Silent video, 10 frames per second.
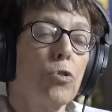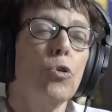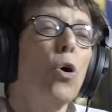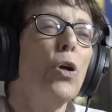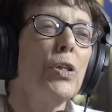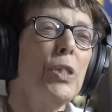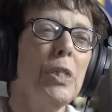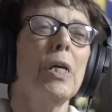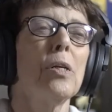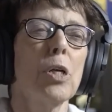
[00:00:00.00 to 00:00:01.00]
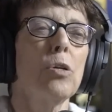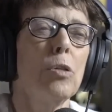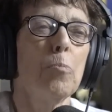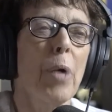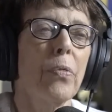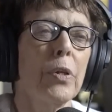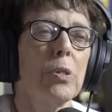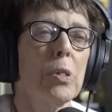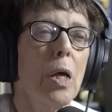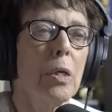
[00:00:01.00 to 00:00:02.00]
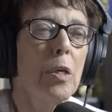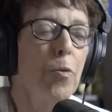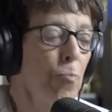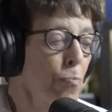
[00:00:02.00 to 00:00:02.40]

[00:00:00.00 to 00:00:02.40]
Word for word: So all the details I could about the study.